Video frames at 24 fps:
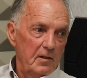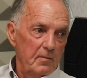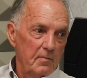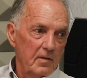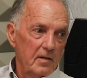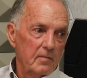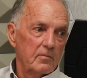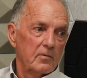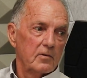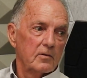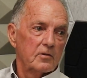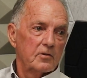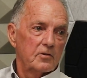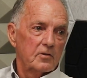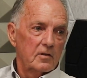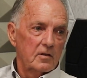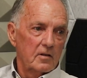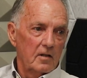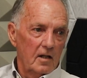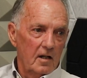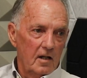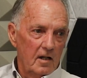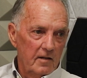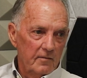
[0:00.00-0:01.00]
members
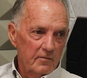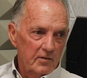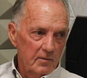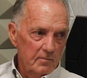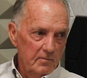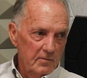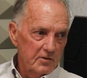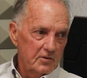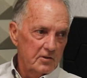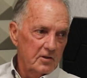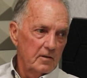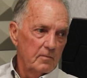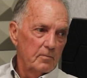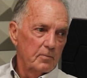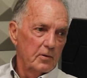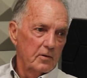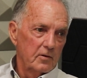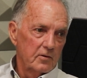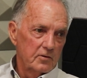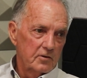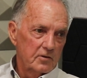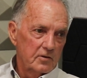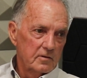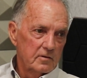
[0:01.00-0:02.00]
of the missing
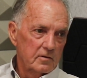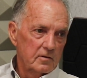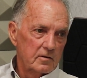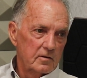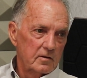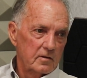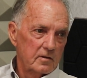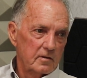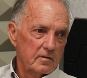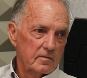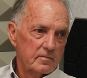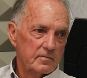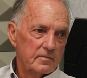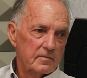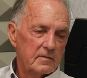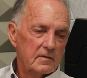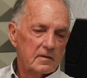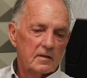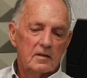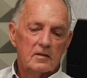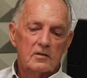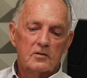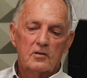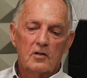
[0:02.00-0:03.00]
persons.
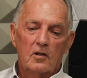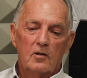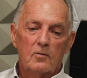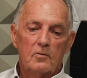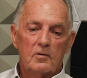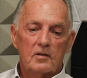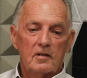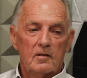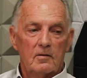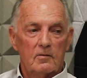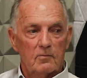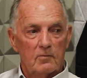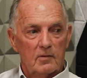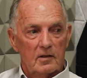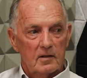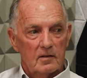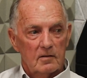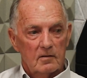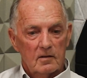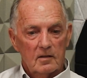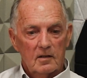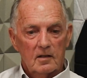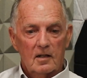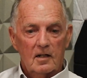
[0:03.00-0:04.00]
So
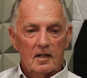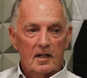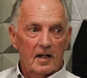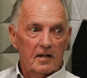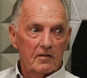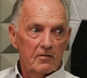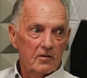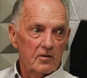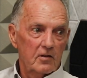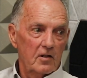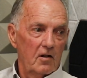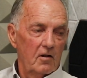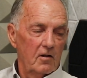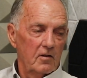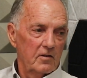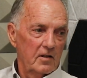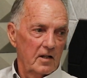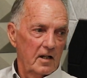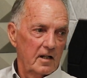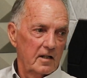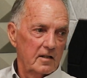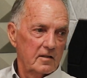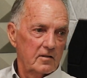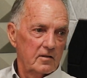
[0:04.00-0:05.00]
we gathered all
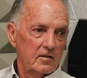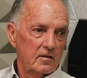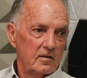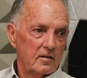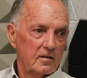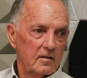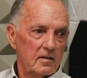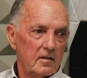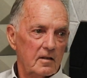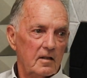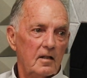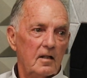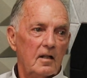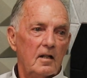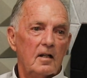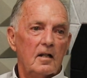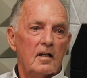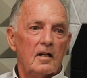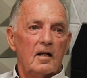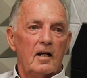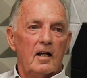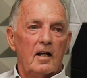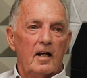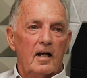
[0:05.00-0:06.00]
that,
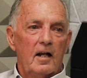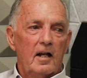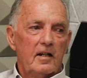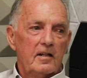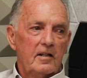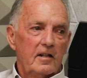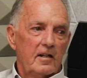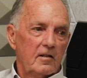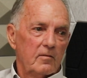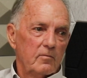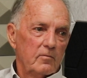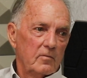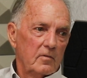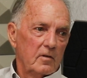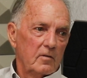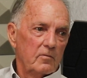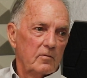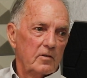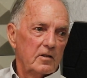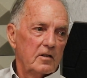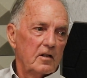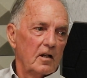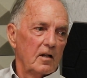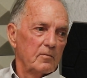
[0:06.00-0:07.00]
and then
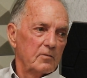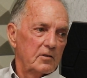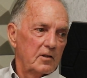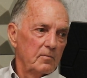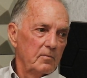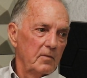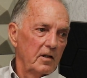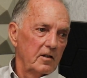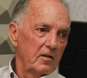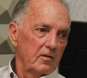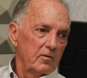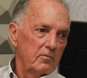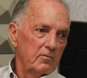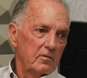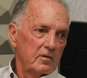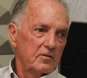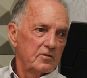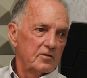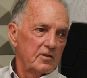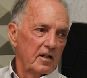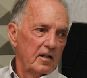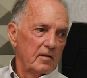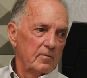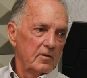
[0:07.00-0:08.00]
we got to the medical
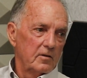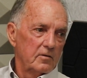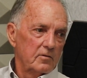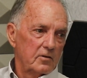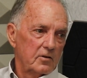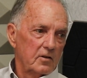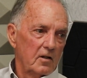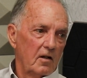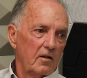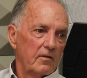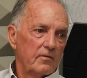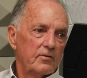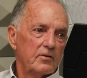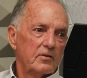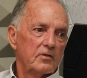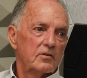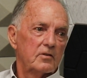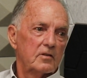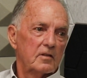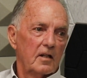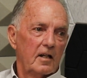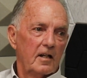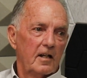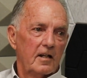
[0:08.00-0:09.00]
examiner's
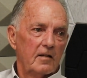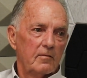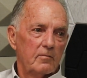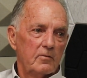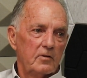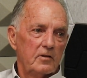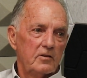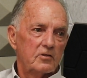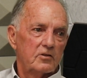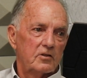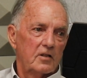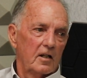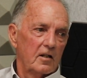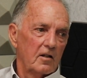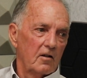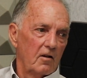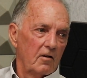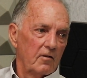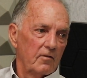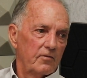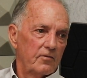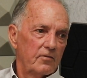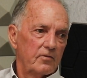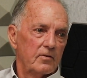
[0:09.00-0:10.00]
office, and we sent
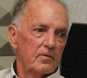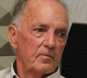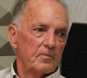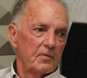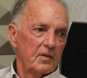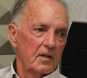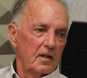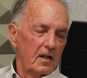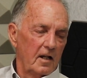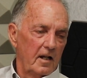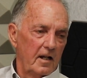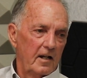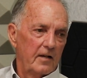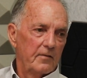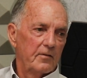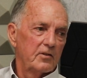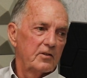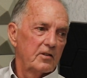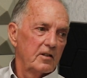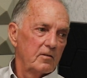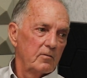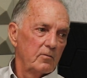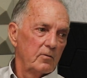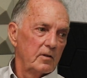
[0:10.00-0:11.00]
off
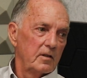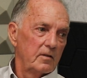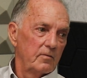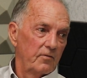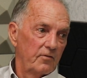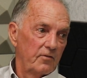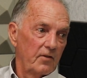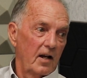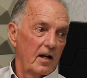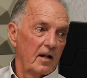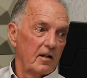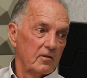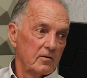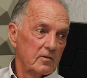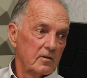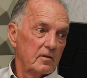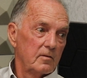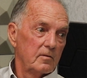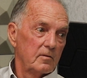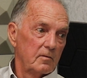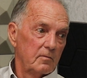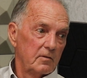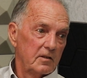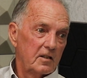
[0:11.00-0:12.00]
everything we found
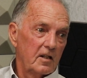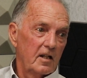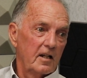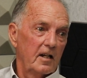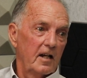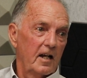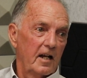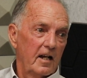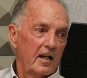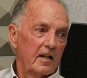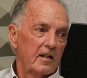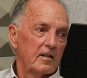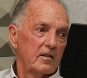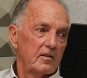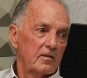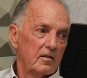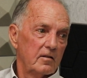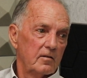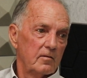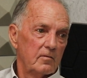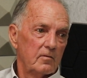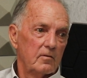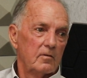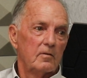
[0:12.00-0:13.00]
that they had,
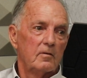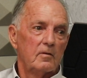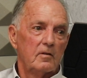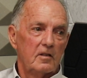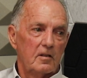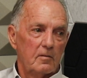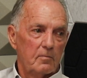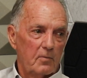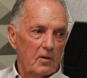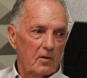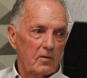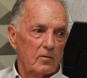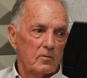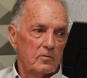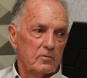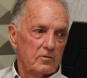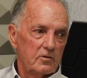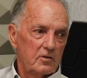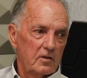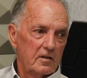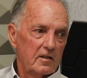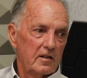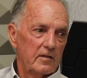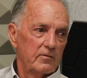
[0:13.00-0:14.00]
the
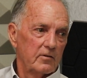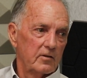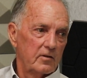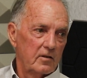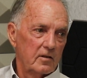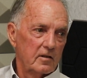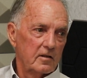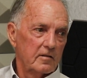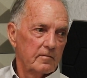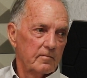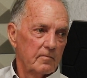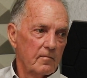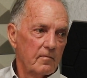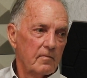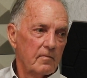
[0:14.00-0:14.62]
bones and everything.